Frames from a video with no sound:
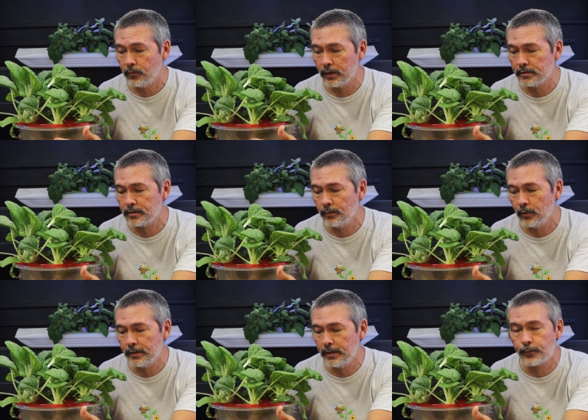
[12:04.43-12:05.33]
When,
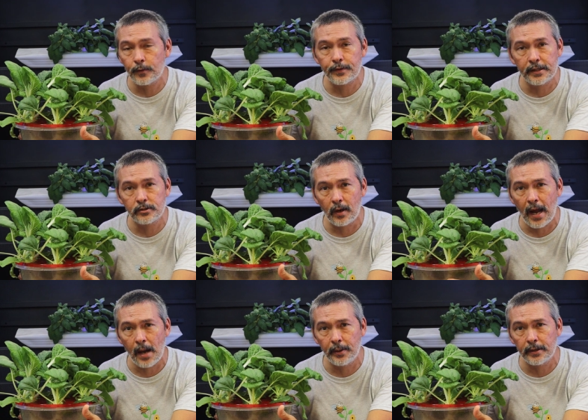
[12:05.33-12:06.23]
when different things are
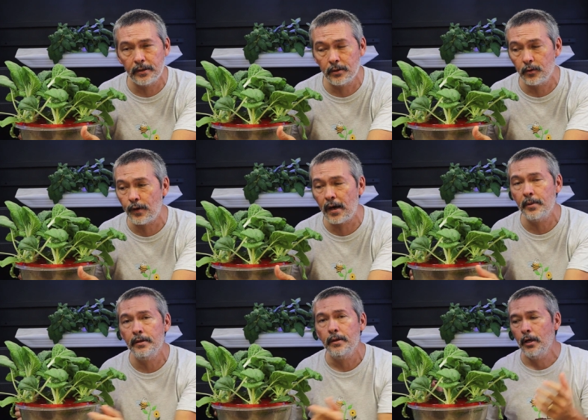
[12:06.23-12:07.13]
happening in their
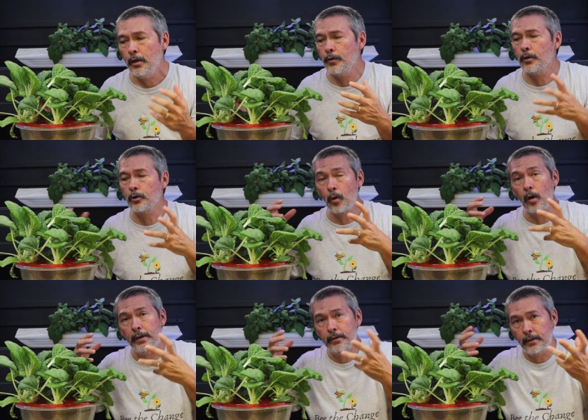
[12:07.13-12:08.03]
environment, they're
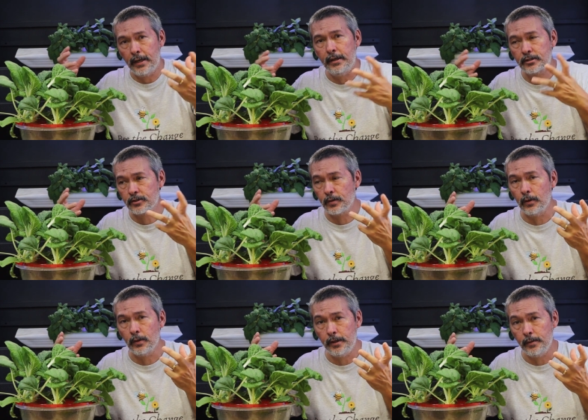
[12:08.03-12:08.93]
growing and it's
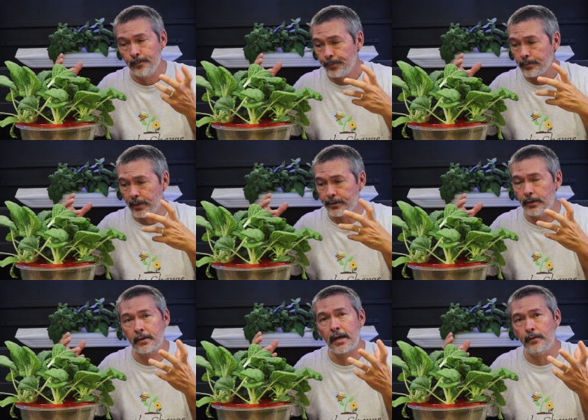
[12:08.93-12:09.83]
slowly, but
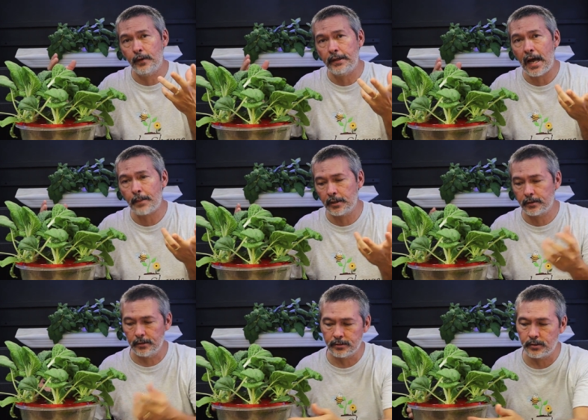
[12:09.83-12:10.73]
they're kind of
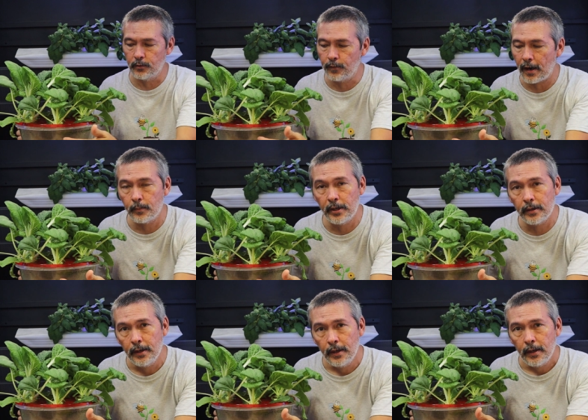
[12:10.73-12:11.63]
adapting to this new environment.